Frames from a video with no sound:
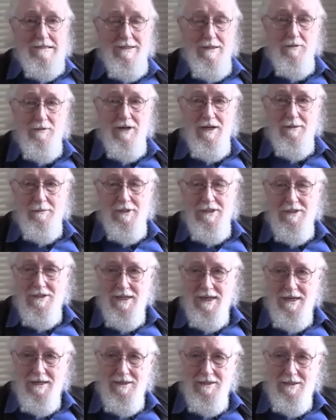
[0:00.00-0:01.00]
See, one of the
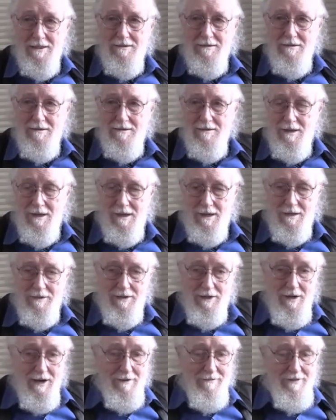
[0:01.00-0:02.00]
mistakes that
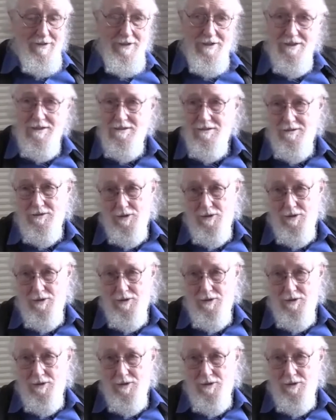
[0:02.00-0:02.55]
uh, novice